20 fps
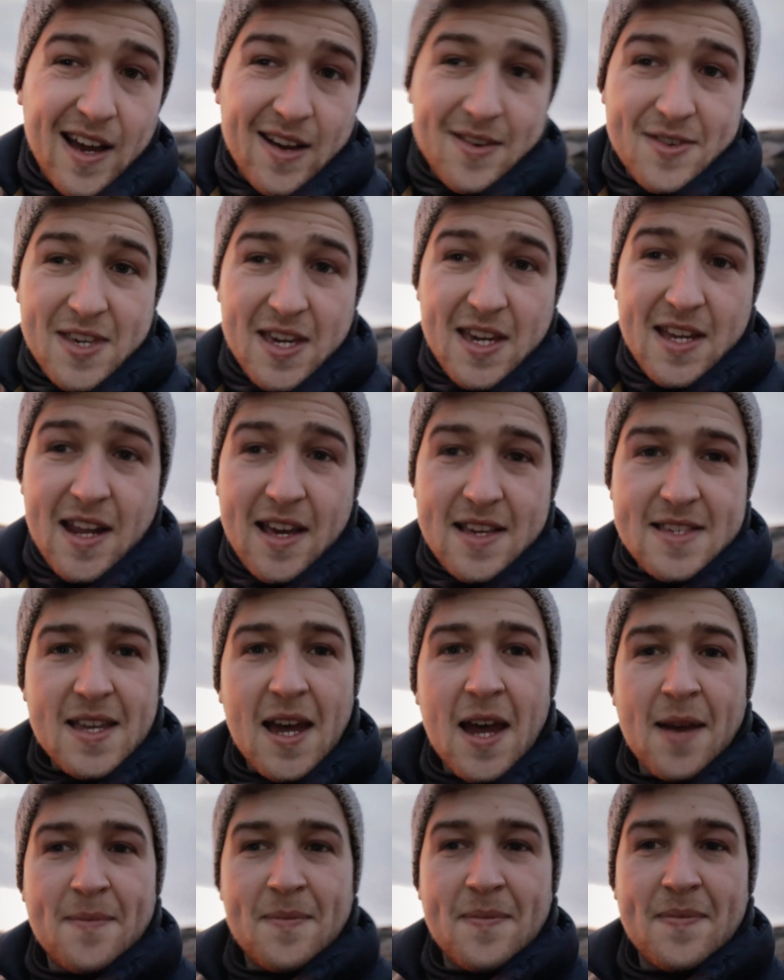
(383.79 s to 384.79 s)
I'll see you next
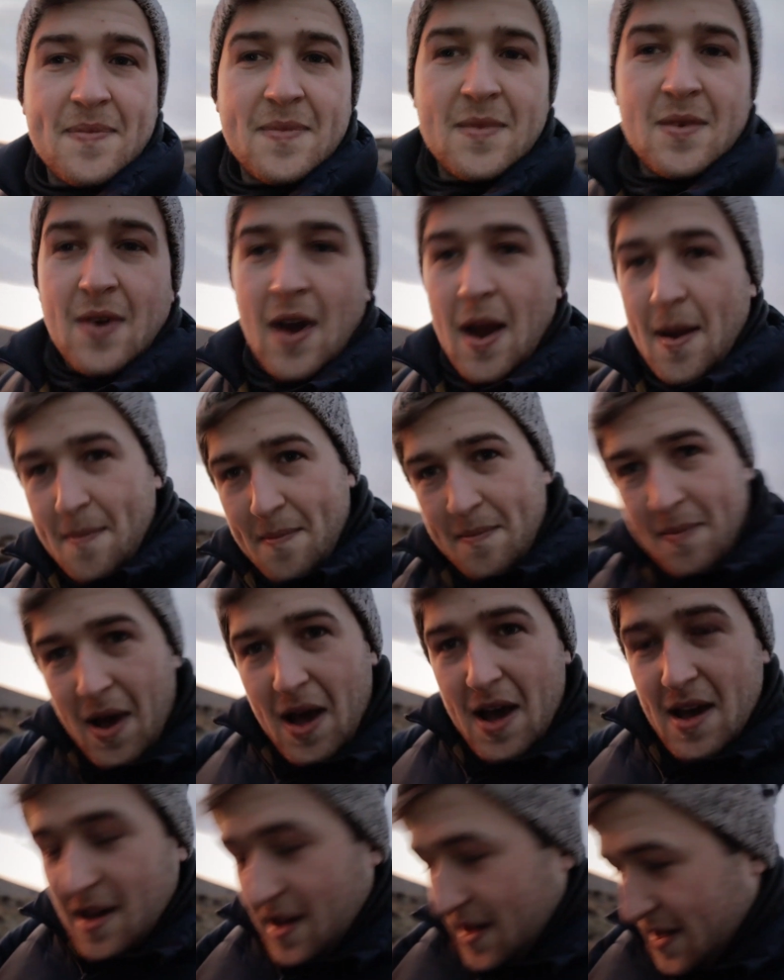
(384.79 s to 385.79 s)
time. Right,
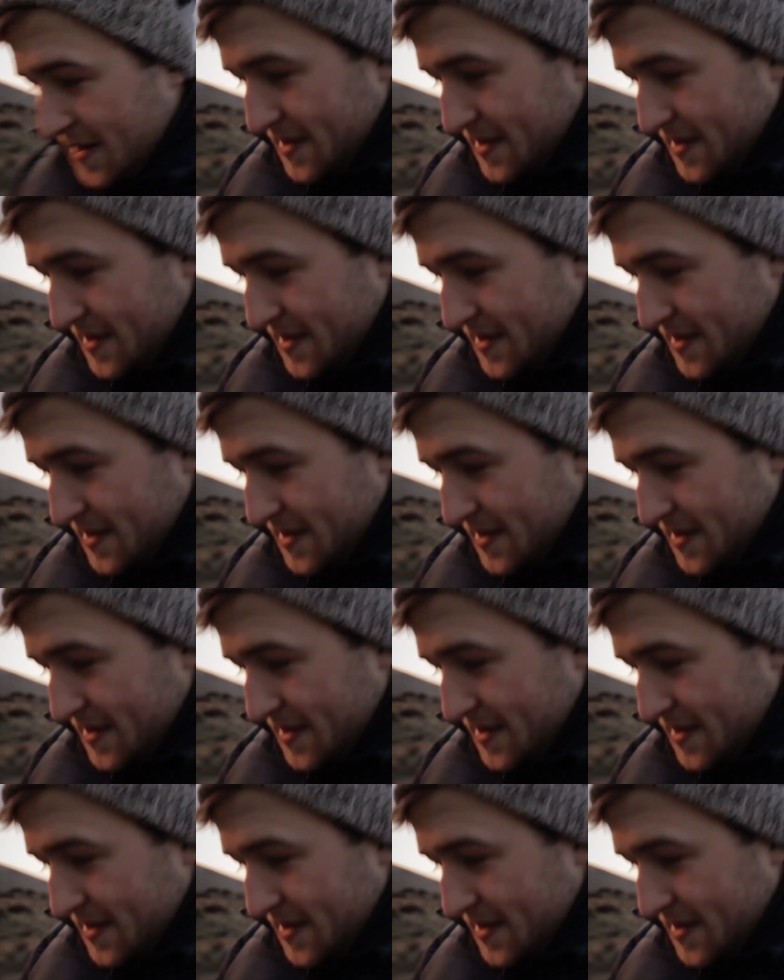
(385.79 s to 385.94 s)
bye.